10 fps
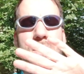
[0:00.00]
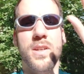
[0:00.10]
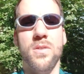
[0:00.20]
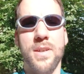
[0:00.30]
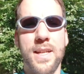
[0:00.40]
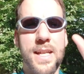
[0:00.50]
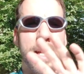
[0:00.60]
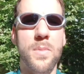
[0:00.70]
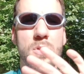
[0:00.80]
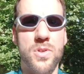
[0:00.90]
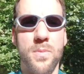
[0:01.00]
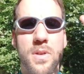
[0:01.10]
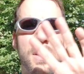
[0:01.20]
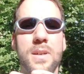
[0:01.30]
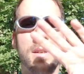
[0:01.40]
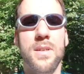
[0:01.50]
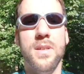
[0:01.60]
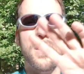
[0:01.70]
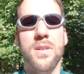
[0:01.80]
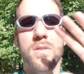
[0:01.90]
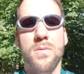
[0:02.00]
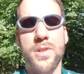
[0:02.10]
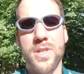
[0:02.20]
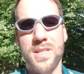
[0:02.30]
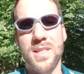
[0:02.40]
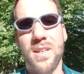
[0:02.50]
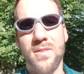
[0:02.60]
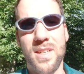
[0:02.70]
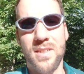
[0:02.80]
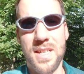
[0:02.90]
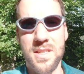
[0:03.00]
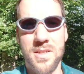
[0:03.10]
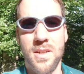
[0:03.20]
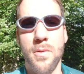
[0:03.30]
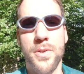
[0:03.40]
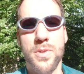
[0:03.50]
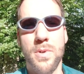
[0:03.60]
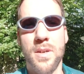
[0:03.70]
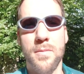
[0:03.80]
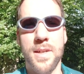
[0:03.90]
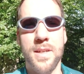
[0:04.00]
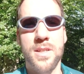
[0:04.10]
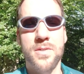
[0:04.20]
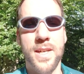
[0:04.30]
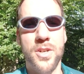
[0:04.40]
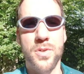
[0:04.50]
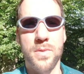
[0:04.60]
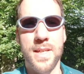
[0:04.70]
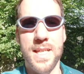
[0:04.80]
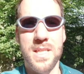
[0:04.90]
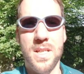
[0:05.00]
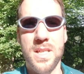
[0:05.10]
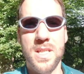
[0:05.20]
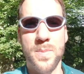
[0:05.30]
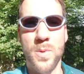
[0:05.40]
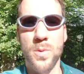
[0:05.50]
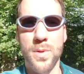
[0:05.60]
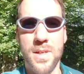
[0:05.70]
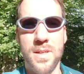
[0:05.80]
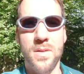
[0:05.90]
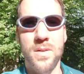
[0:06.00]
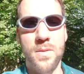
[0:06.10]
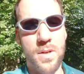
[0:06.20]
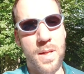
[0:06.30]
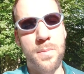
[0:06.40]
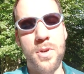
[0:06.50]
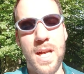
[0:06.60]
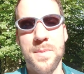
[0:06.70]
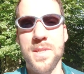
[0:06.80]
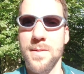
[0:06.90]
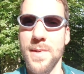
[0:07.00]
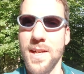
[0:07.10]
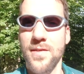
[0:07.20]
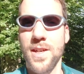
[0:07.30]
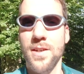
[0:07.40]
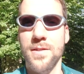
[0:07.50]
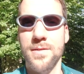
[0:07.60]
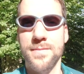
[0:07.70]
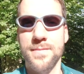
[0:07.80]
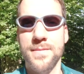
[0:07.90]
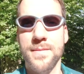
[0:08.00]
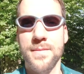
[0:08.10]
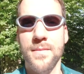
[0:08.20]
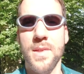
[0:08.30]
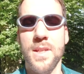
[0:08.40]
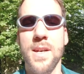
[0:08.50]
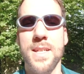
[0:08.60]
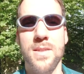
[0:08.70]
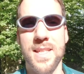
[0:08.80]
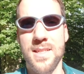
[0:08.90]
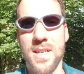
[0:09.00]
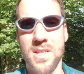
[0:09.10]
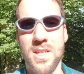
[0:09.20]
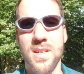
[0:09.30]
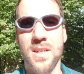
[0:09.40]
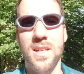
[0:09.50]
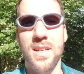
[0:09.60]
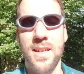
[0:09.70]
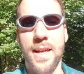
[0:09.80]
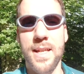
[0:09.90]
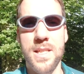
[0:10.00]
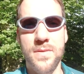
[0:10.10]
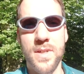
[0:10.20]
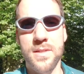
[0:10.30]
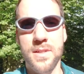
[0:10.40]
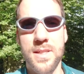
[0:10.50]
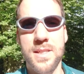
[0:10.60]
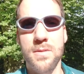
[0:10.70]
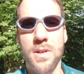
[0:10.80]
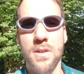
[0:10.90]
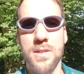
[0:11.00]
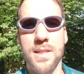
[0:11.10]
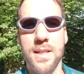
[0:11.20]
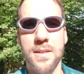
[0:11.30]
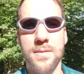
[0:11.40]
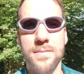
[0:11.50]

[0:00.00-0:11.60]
You don't get any motion blur, which is not necessarily what you want when trying to shoot nice, smooth, and perhaps cinematic video. All right, so let's toss on an ND filter and see what it looks like.